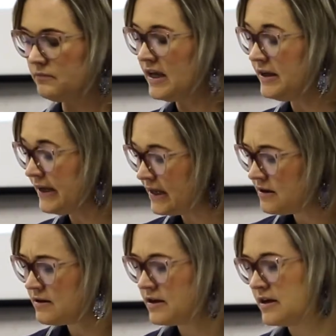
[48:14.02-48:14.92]

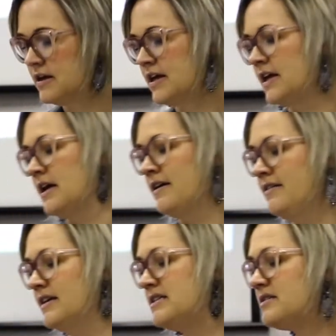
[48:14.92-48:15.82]
Again,
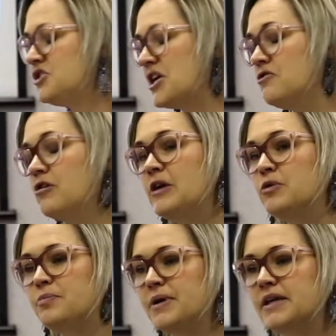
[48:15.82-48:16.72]
this generally
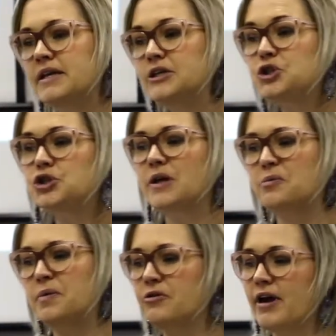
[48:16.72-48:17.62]
would be an issue that
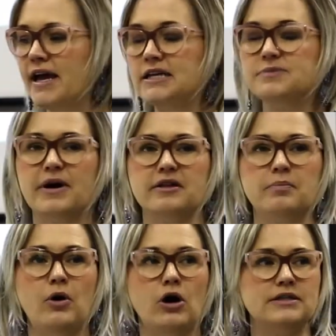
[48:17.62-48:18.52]
would be raised by the
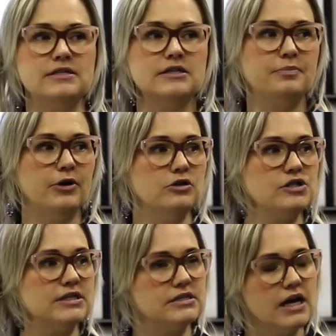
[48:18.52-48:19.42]
parties in
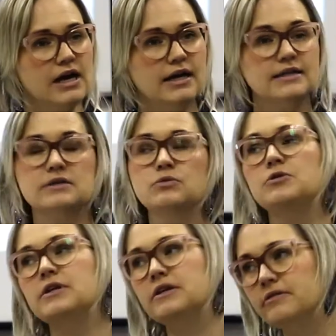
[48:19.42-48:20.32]
opposing sides, and
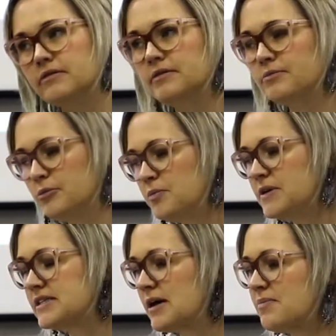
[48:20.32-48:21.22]
would
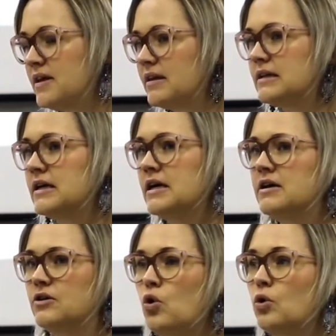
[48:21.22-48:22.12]
be something that
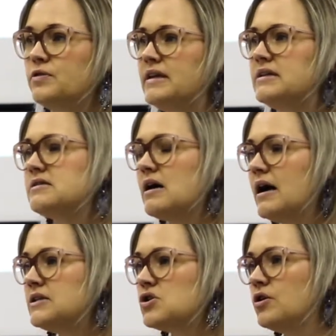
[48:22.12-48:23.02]
the court then
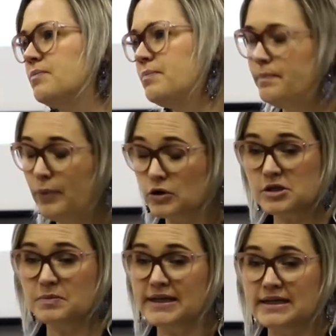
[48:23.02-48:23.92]
decides on,
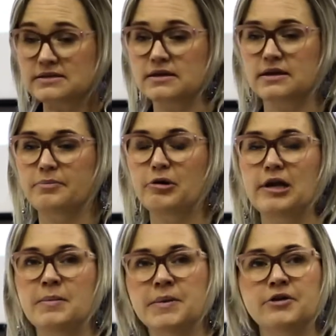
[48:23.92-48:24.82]
possibly as a
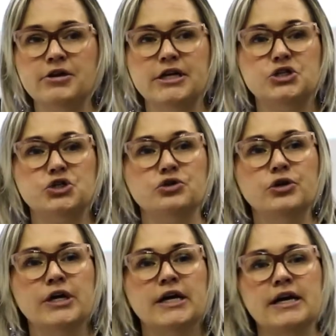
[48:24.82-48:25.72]
preliminary issue,
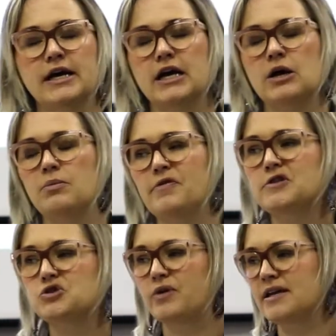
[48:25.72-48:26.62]
if
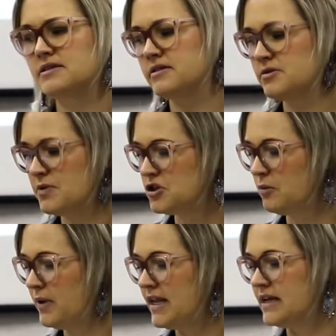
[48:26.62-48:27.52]
it's raised as a special
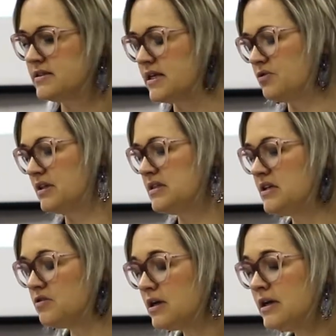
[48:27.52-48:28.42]
plea, etc.,
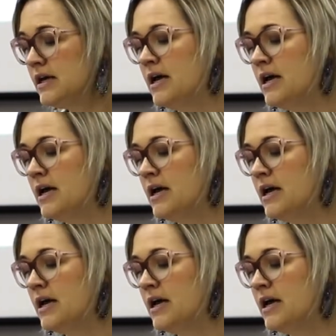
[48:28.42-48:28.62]
etc.